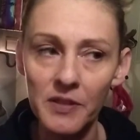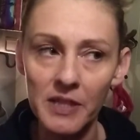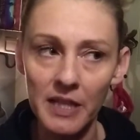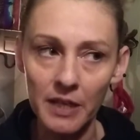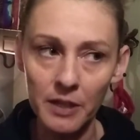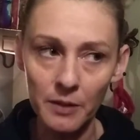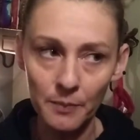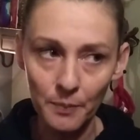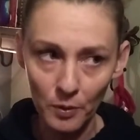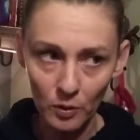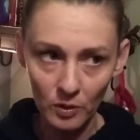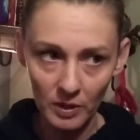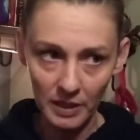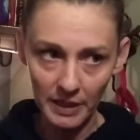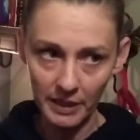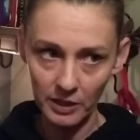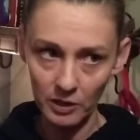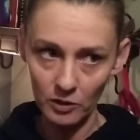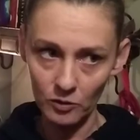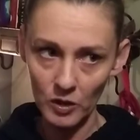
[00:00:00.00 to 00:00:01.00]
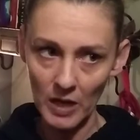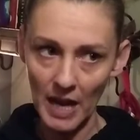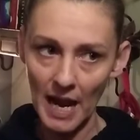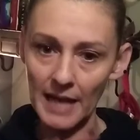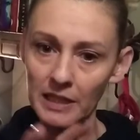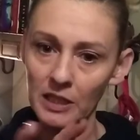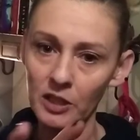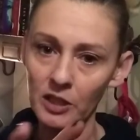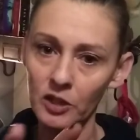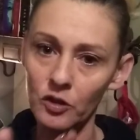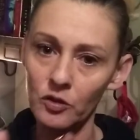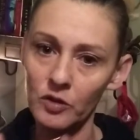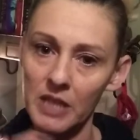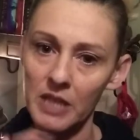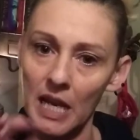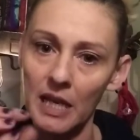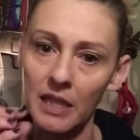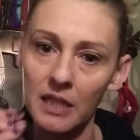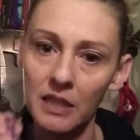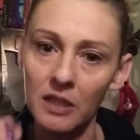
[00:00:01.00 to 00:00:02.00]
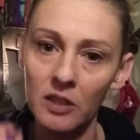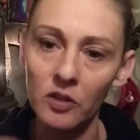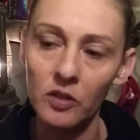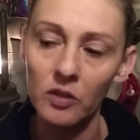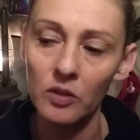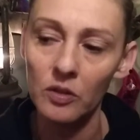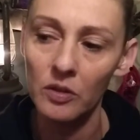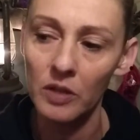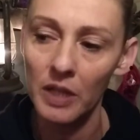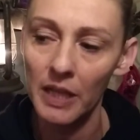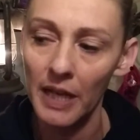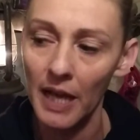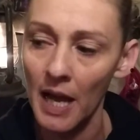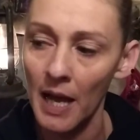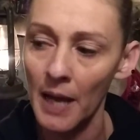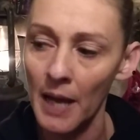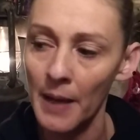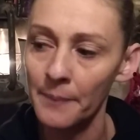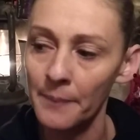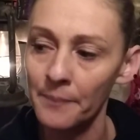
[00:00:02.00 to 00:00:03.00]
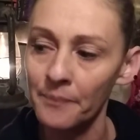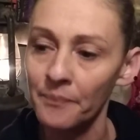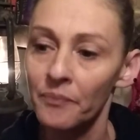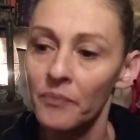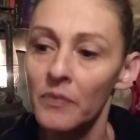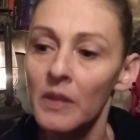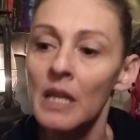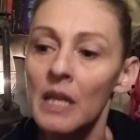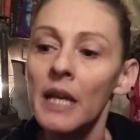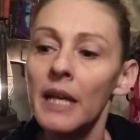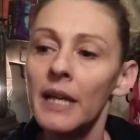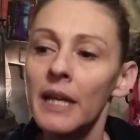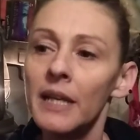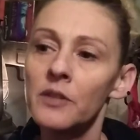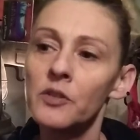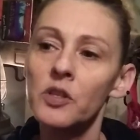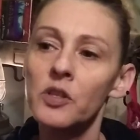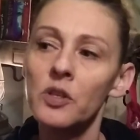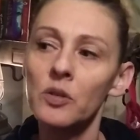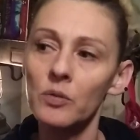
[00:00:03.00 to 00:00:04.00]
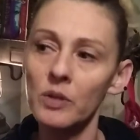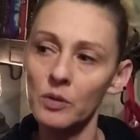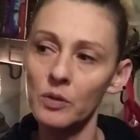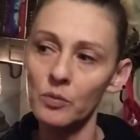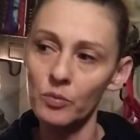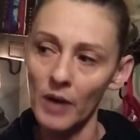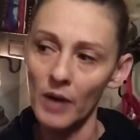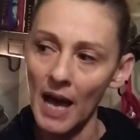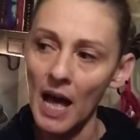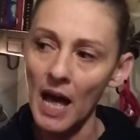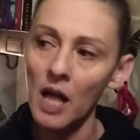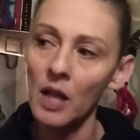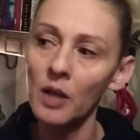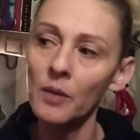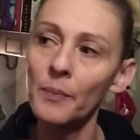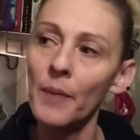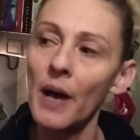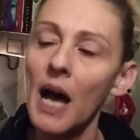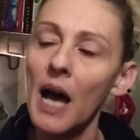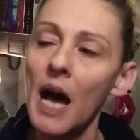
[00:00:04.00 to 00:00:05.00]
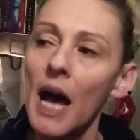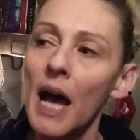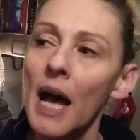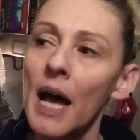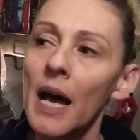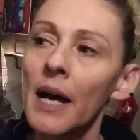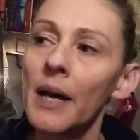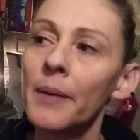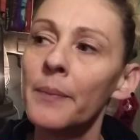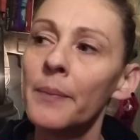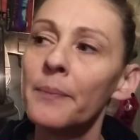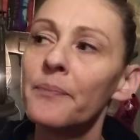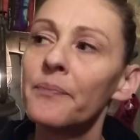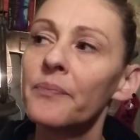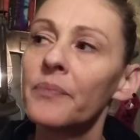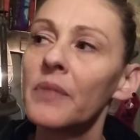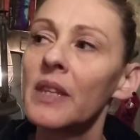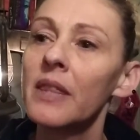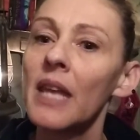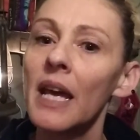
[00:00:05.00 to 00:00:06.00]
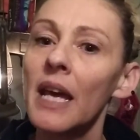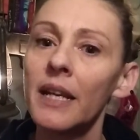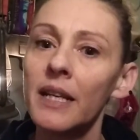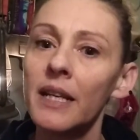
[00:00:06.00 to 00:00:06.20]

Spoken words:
that are pulling you, nagging you, taking you into a realm that